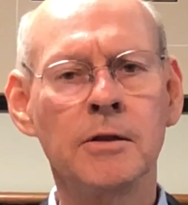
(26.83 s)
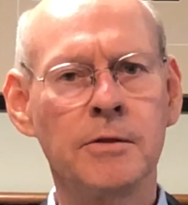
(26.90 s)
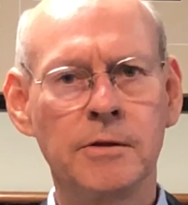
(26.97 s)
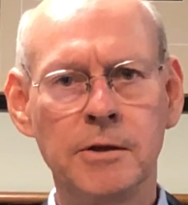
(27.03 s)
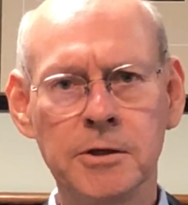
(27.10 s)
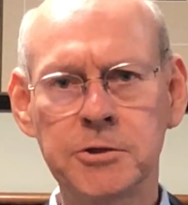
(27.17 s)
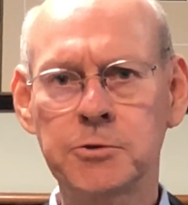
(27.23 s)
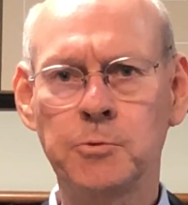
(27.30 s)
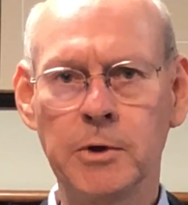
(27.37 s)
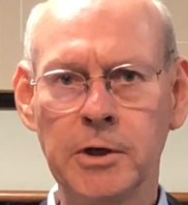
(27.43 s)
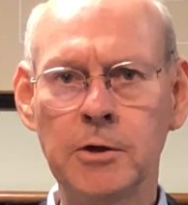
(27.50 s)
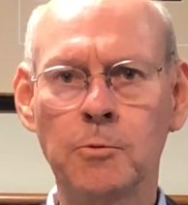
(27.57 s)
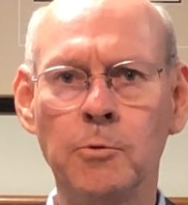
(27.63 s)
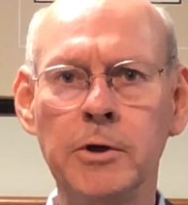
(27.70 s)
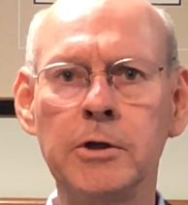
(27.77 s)
This
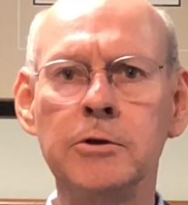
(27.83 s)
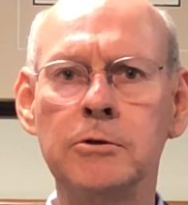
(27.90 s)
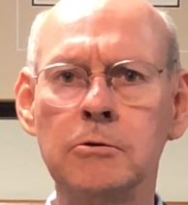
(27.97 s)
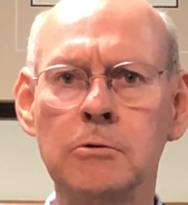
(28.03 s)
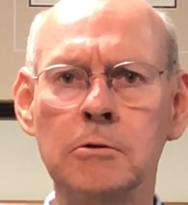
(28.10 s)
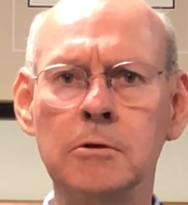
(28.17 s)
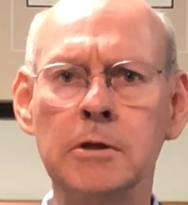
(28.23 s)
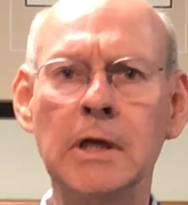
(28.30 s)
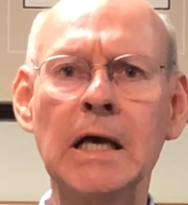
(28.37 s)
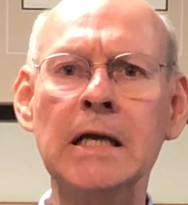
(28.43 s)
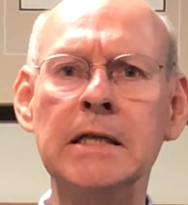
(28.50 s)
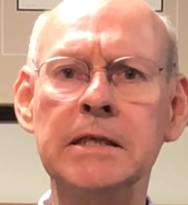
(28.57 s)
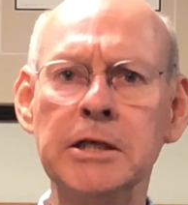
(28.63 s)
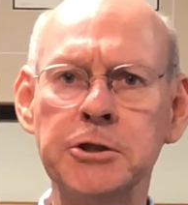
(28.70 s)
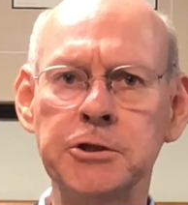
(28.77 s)
week, we endured
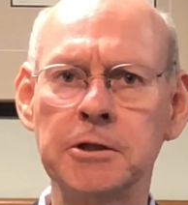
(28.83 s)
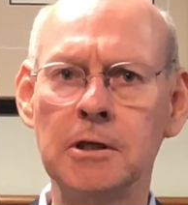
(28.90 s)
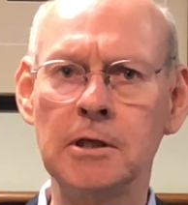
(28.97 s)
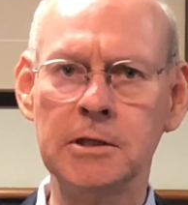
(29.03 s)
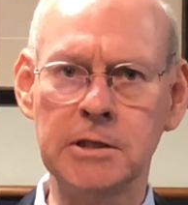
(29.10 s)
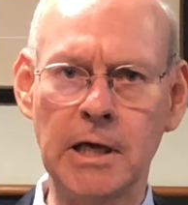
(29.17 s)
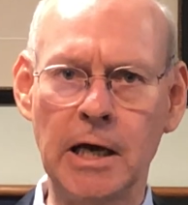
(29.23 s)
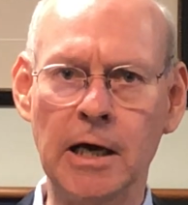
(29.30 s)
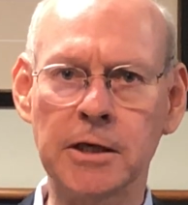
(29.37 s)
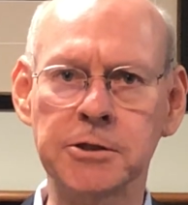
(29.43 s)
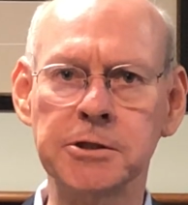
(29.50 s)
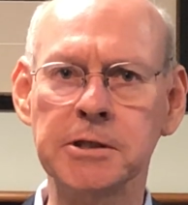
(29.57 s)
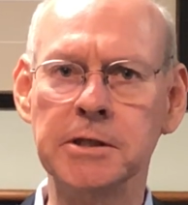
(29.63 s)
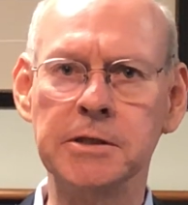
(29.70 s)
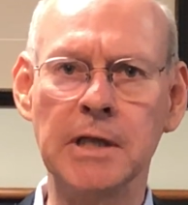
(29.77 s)
additional attacks
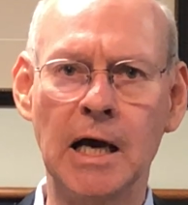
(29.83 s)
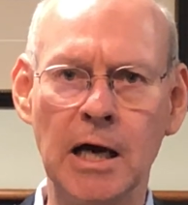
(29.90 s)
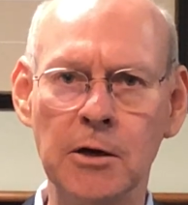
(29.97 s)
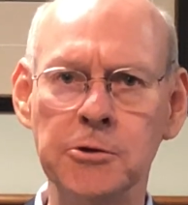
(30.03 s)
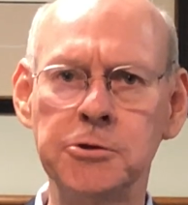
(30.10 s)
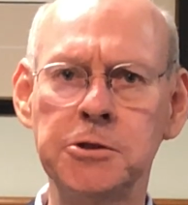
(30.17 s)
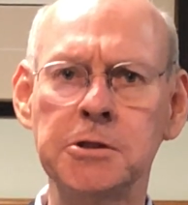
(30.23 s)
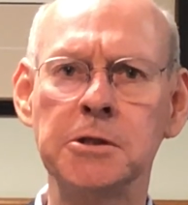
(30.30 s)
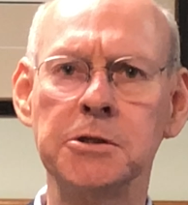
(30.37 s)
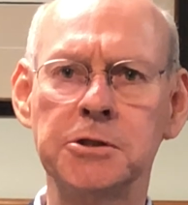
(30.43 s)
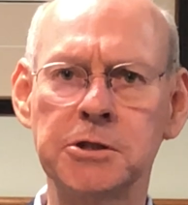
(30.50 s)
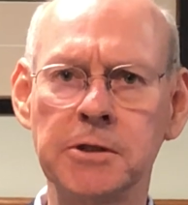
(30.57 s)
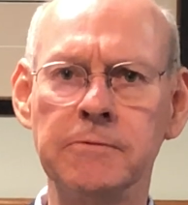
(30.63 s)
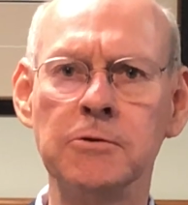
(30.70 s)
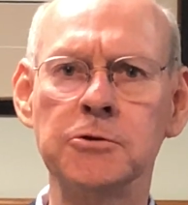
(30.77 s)
in the House
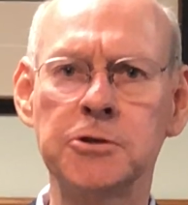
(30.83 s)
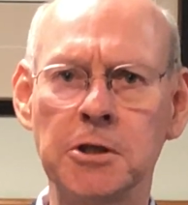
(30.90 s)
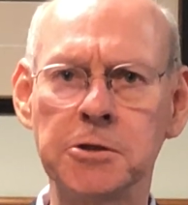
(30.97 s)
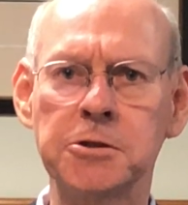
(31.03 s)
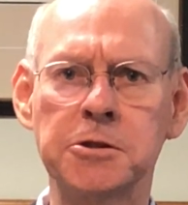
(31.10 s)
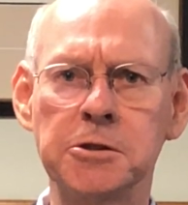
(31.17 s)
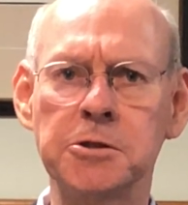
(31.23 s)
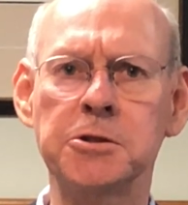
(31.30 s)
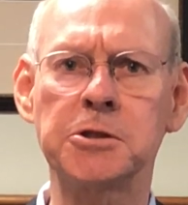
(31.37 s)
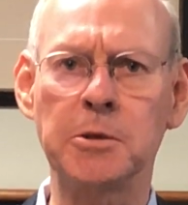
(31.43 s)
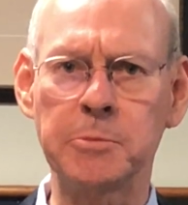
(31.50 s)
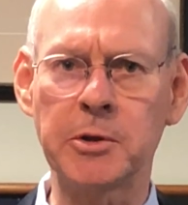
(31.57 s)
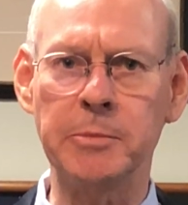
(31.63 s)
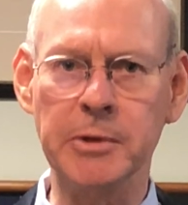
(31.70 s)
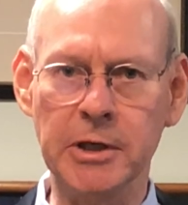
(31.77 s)
Civil Justice
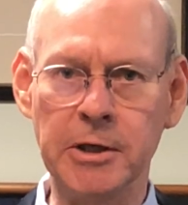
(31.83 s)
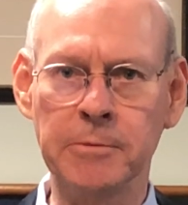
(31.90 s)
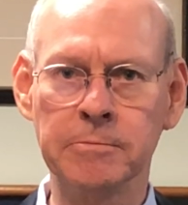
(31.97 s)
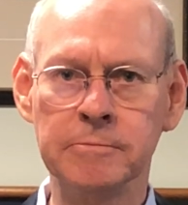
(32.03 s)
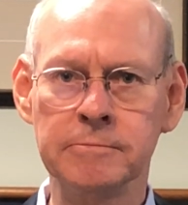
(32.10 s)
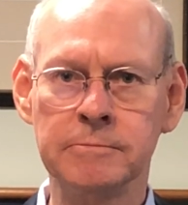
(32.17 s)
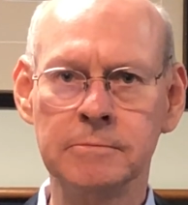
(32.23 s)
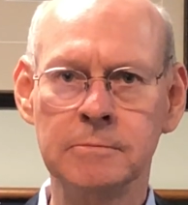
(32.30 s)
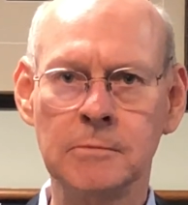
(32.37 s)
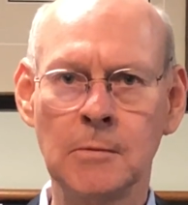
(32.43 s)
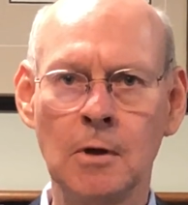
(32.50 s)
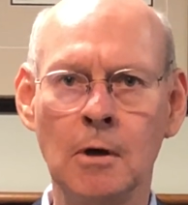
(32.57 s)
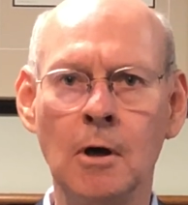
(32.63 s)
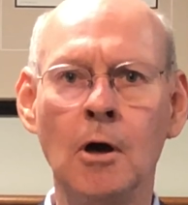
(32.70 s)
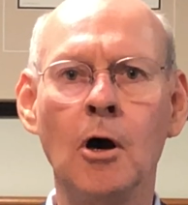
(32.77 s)
Subcommittee.
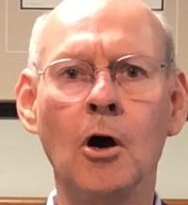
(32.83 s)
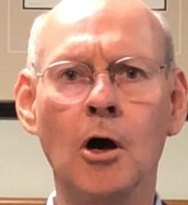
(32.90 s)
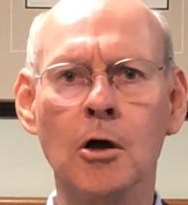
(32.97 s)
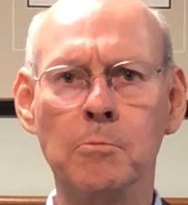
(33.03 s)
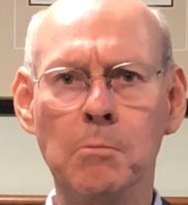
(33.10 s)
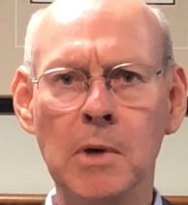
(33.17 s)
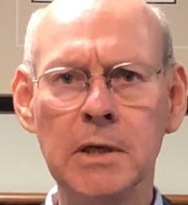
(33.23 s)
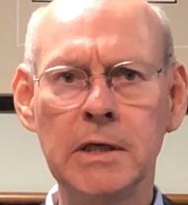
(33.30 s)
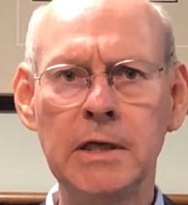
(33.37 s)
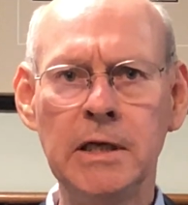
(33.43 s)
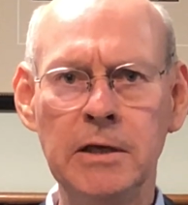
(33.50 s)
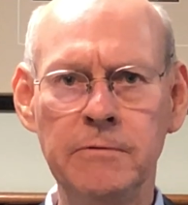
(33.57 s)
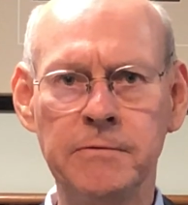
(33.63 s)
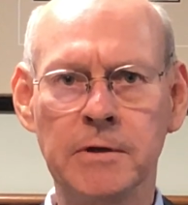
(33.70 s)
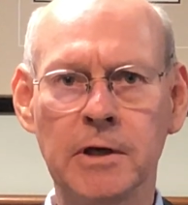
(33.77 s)
On Monday
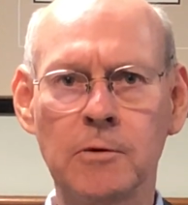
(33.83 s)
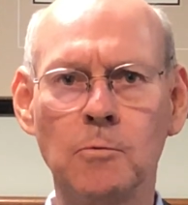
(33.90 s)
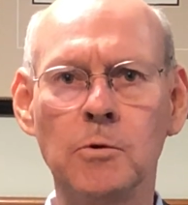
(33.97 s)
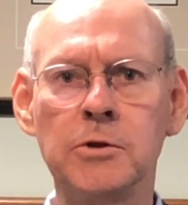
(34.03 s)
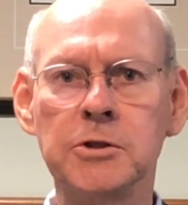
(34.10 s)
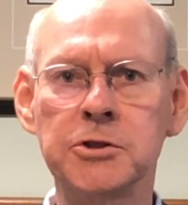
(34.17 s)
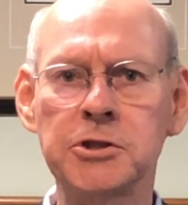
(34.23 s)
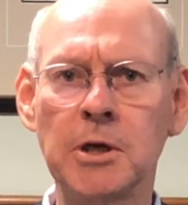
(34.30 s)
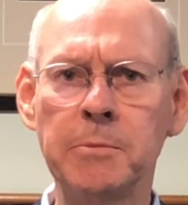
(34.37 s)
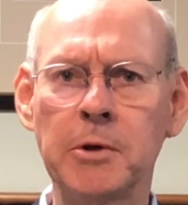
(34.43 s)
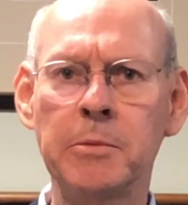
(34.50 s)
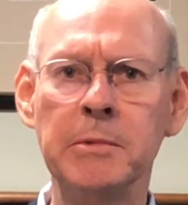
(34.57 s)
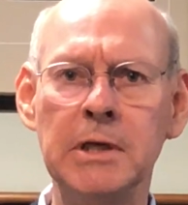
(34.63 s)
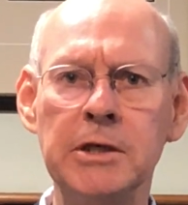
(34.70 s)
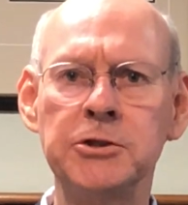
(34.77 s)
evening, when the
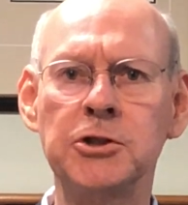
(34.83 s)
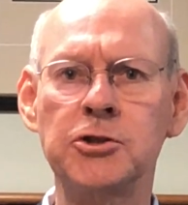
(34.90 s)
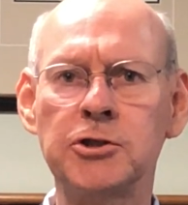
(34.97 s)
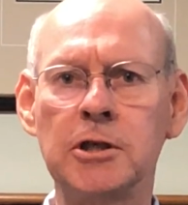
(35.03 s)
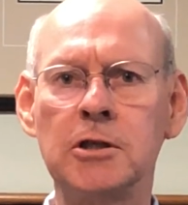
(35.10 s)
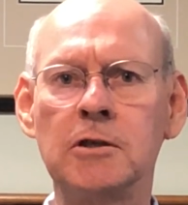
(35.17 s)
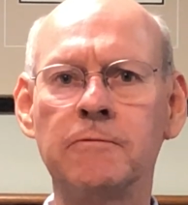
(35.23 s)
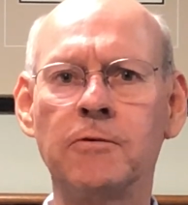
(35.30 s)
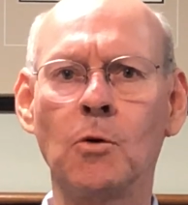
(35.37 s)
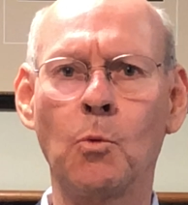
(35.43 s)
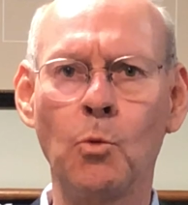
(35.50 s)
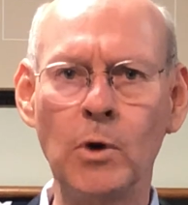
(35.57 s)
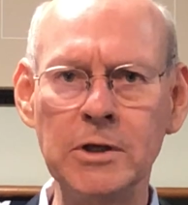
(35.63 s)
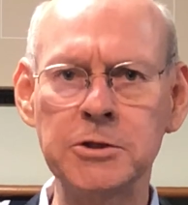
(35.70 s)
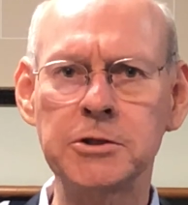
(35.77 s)
subcommittee's agenda for
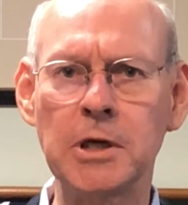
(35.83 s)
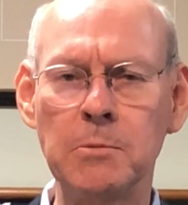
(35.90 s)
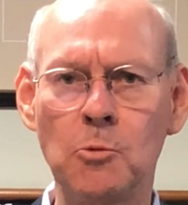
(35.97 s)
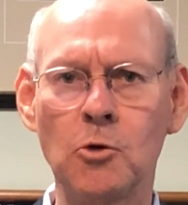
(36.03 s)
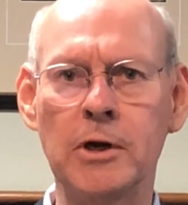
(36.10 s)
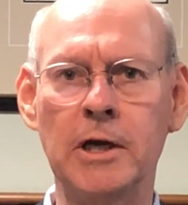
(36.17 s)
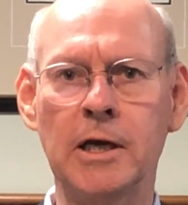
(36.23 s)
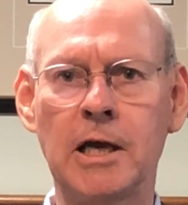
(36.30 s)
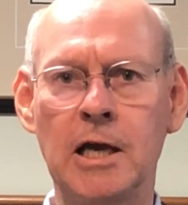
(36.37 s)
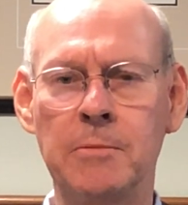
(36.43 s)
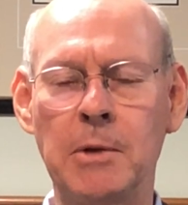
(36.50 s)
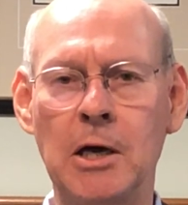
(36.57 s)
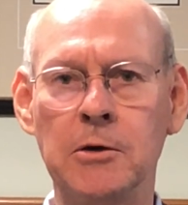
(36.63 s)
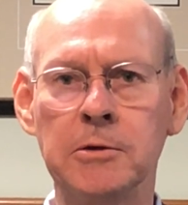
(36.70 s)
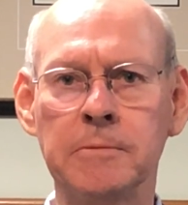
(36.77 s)
Wednesday morning came
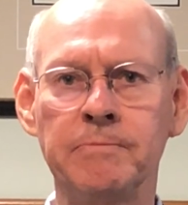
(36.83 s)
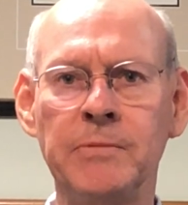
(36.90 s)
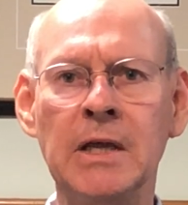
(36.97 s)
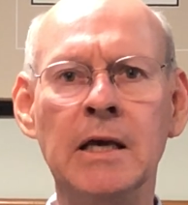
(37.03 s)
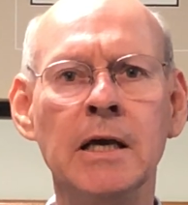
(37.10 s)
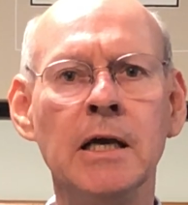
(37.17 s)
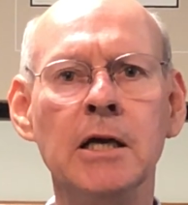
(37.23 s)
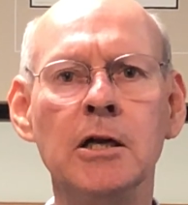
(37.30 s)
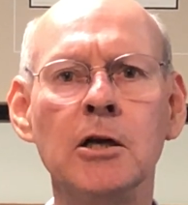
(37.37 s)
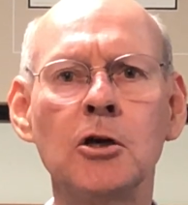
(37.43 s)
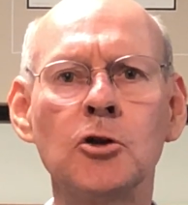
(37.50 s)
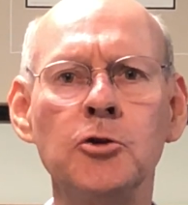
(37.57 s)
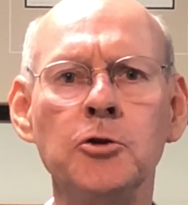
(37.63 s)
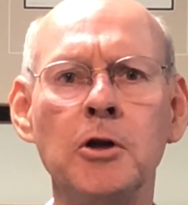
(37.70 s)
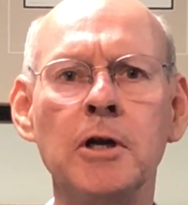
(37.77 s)
out, it
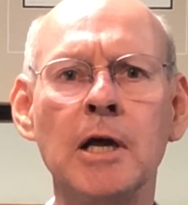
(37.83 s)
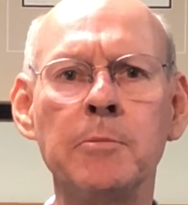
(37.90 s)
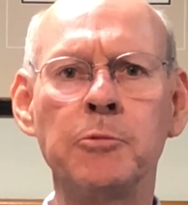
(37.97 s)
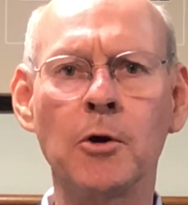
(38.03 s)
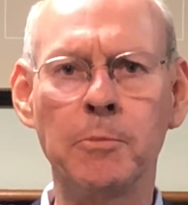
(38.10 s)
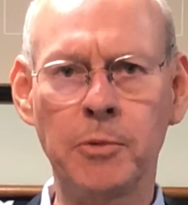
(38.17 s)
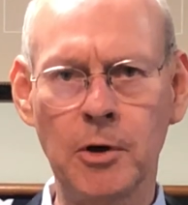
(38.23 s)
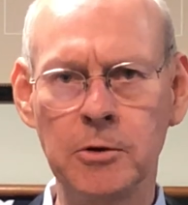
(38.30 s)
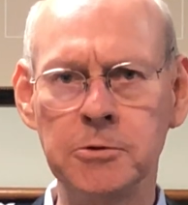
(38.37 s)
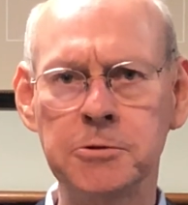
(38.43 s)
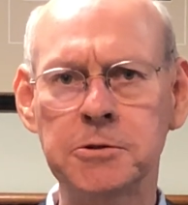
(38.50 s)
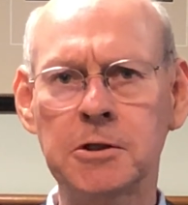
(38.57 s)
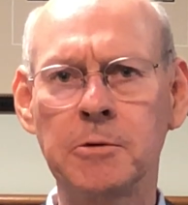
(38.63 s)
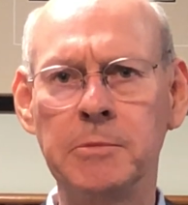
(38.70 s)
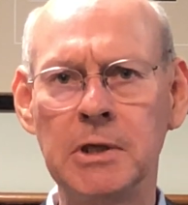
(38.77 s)
included a
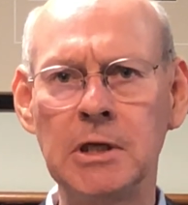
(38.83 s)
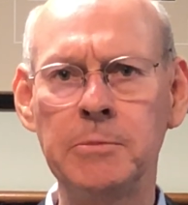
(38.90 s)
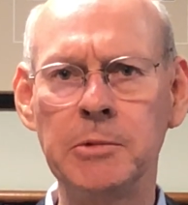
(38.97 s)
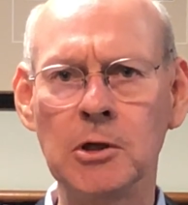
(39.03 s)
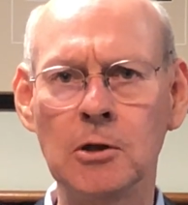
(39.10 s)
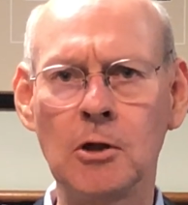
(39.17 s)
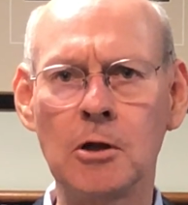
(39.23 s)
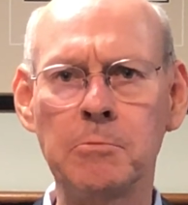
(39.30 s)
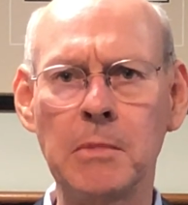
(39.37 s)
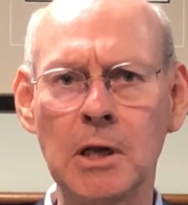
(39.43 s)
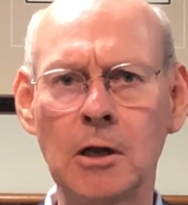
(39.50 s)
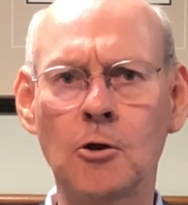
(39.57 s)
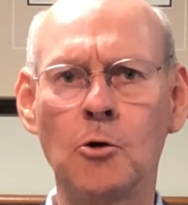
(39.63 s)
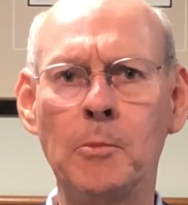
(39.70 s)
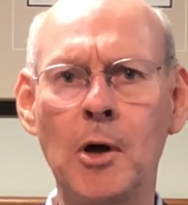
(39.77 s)
proposed committee bill on
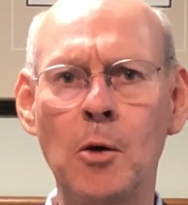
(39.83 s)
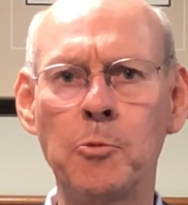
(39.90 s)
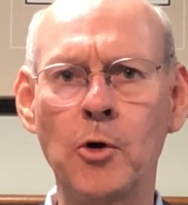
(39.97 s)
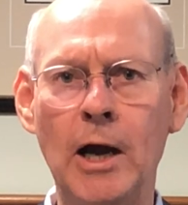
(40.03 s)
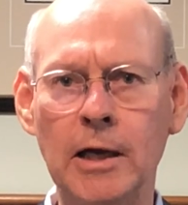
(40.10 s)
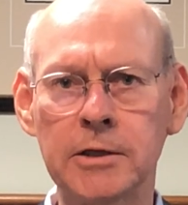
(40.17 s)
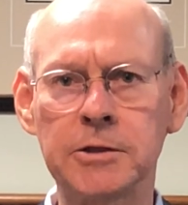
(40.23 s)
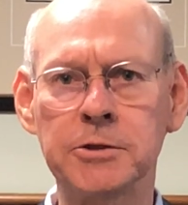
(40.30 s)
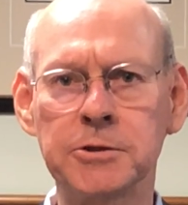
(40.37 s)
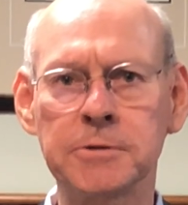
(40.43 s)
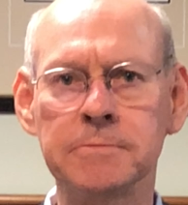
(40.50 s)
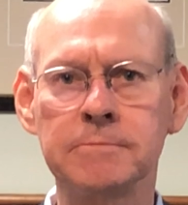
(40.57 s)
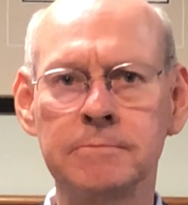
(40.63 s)
medical malpractice.